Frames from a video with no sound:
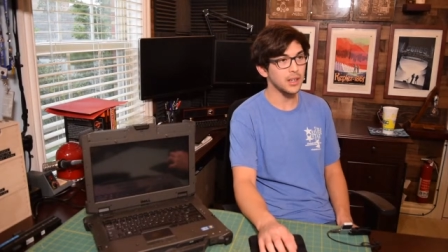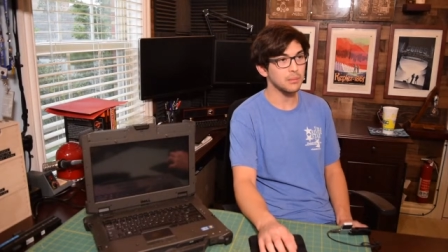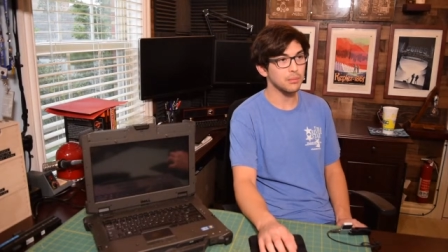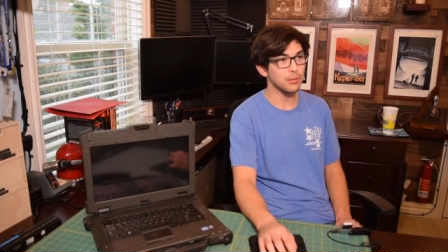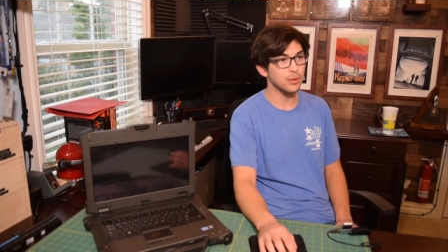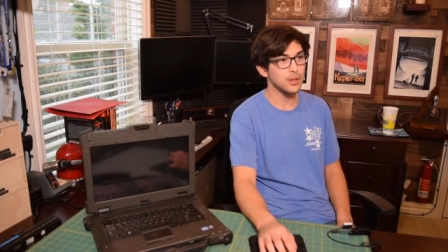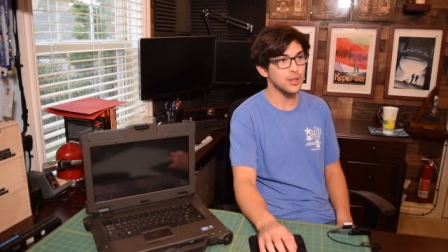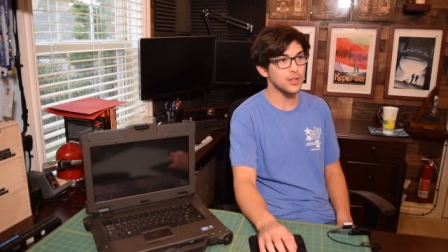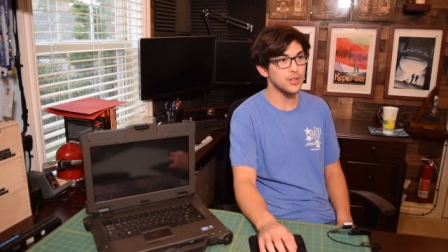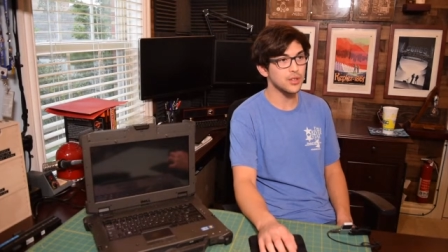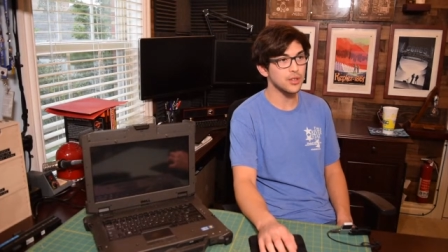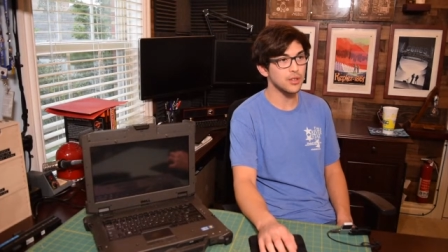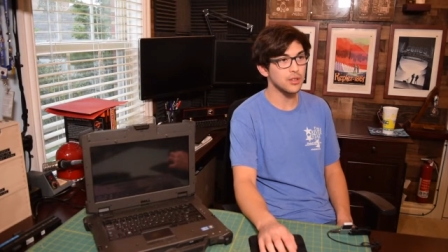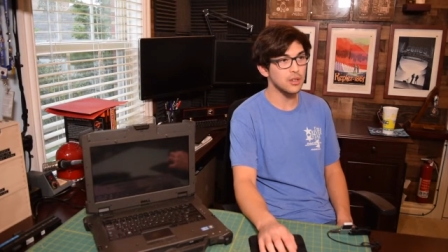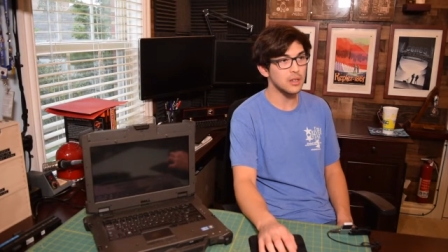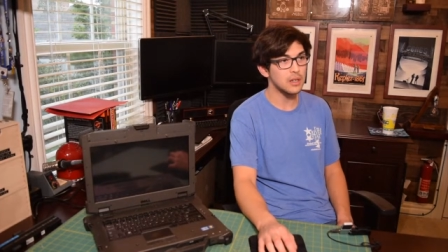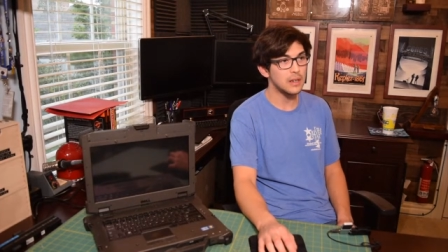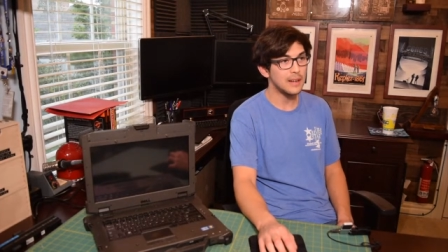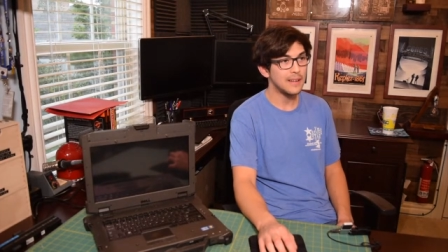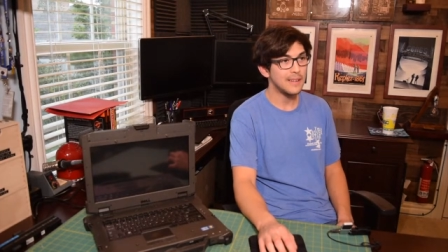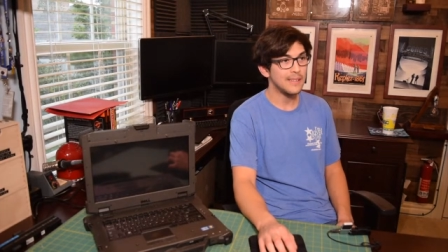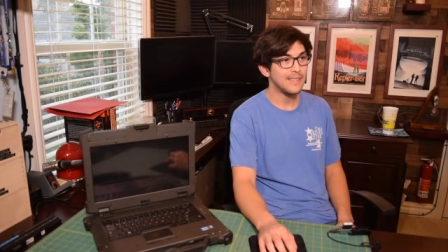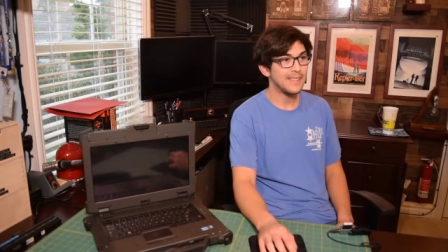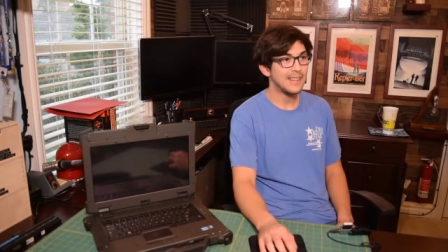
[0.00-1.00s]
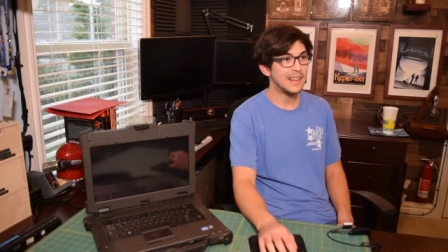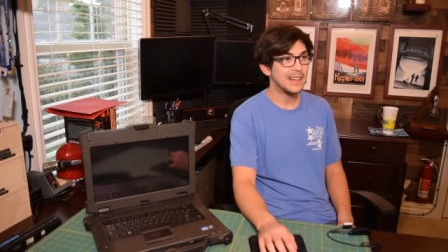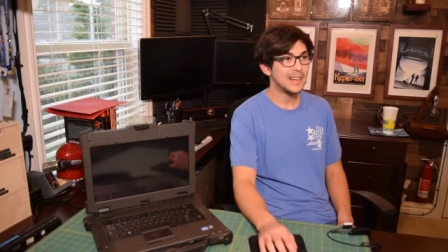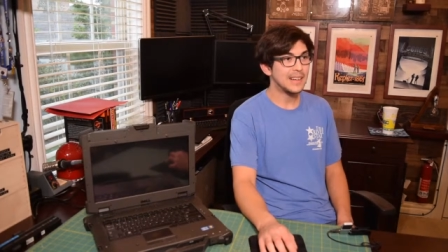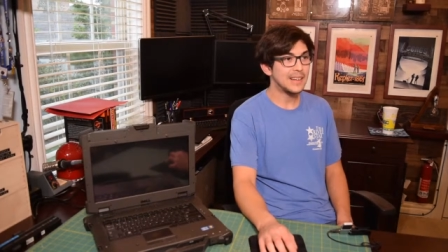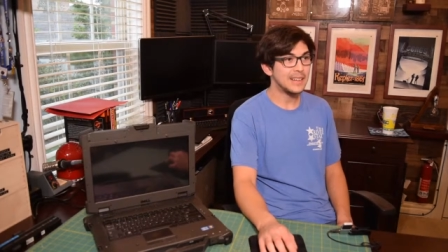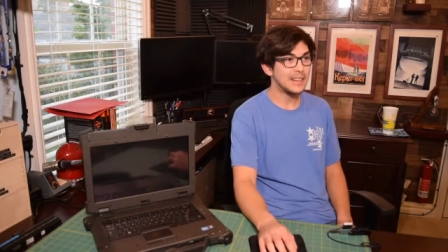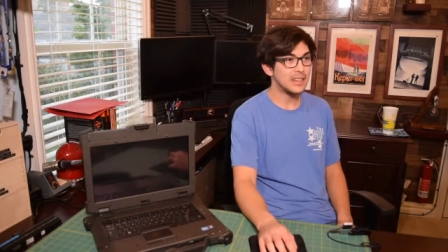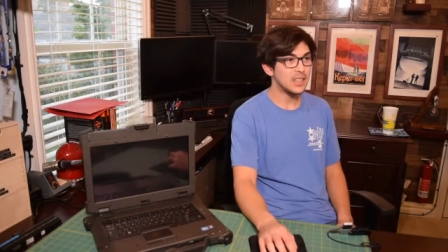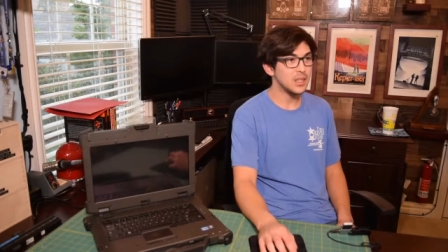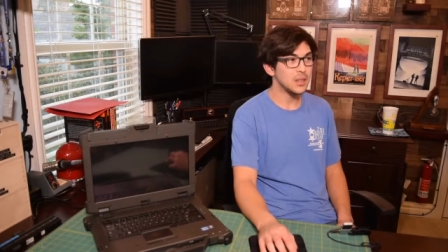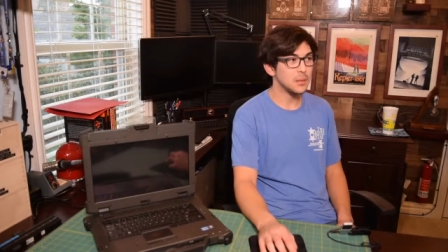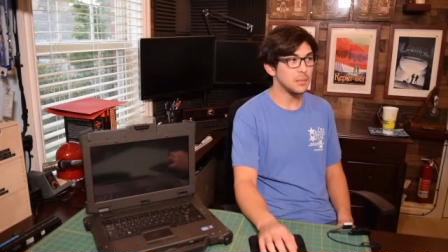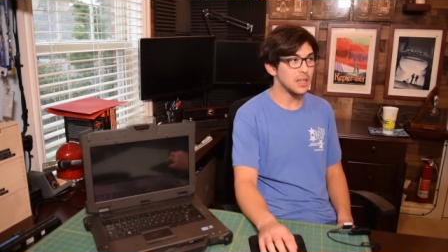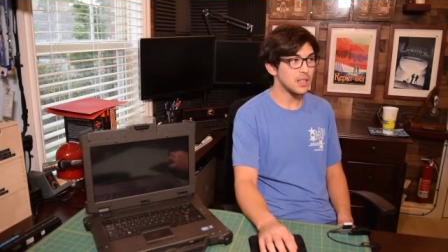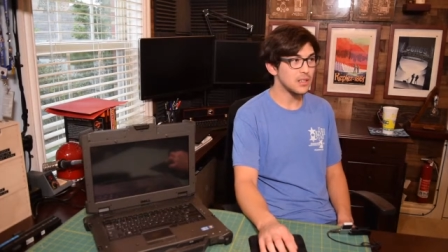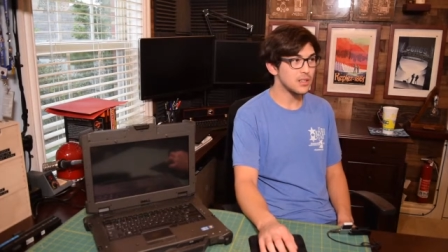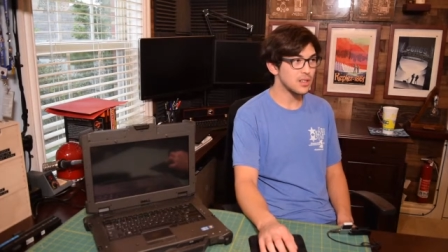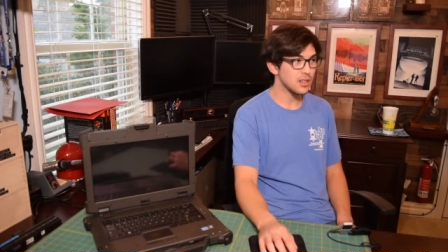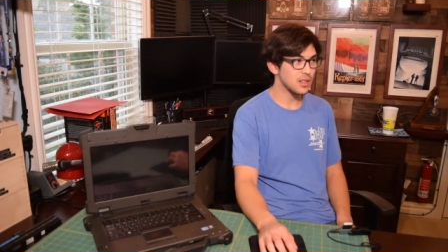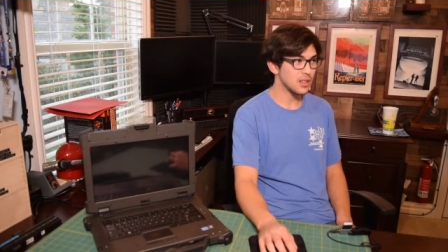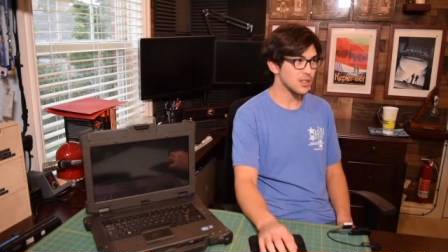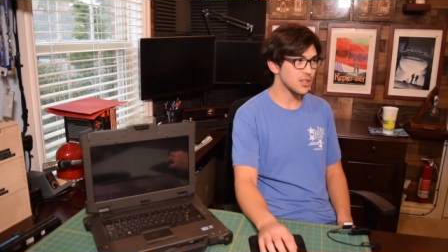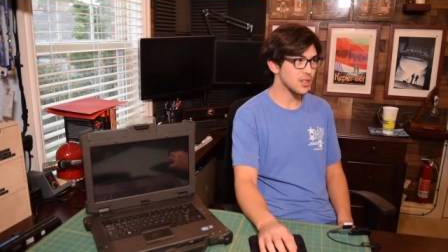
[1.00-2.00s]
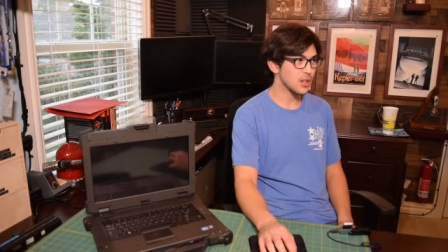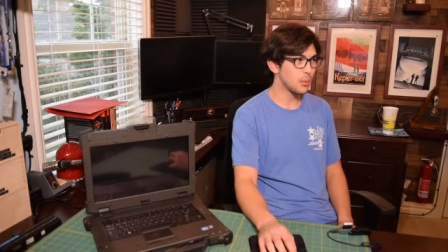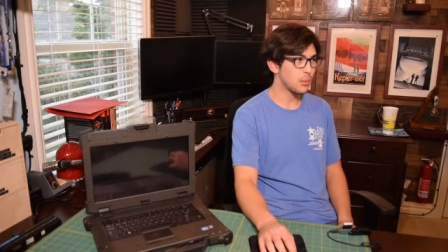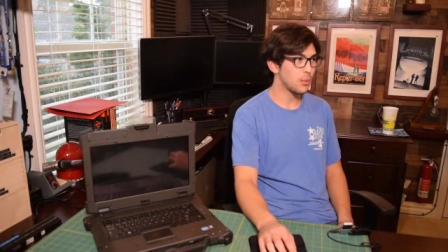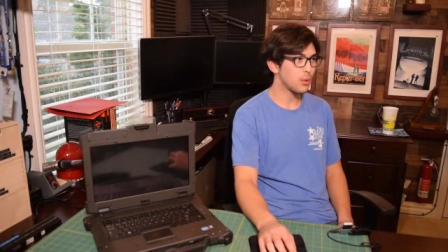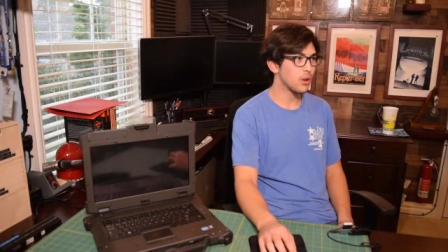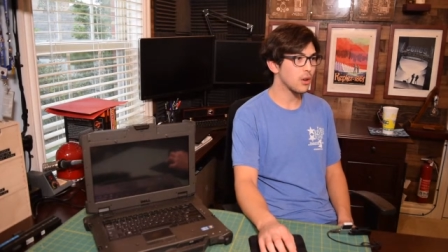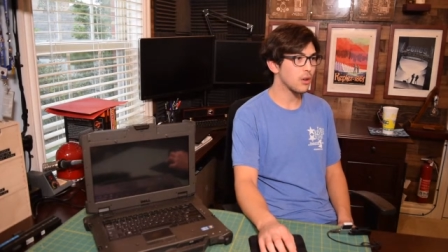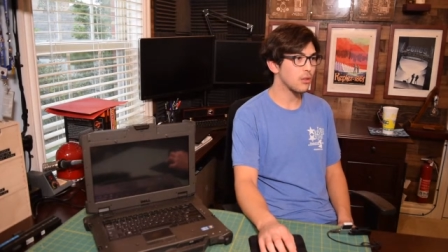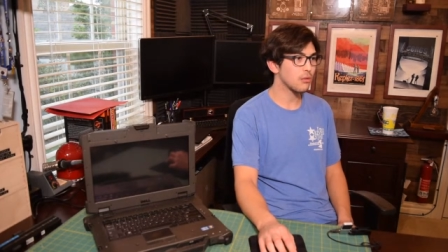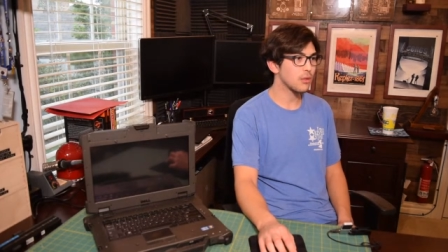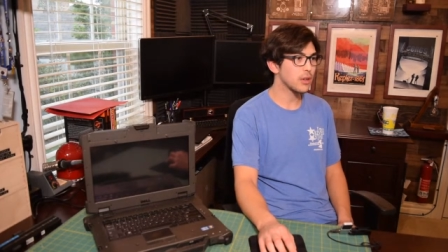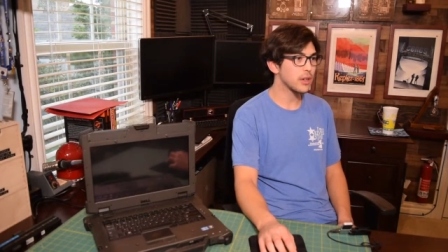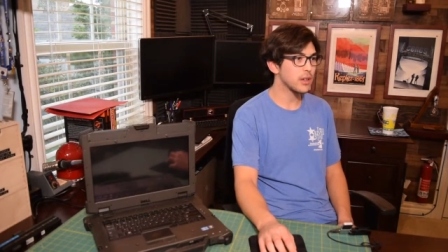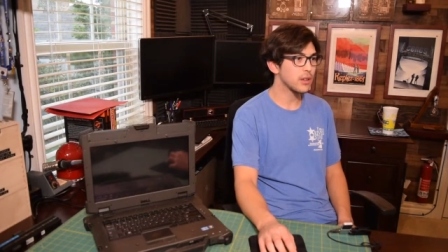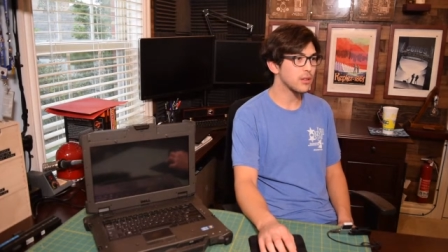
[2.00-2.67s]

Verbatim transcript: I'm pretty sure um, I saw somewhere reading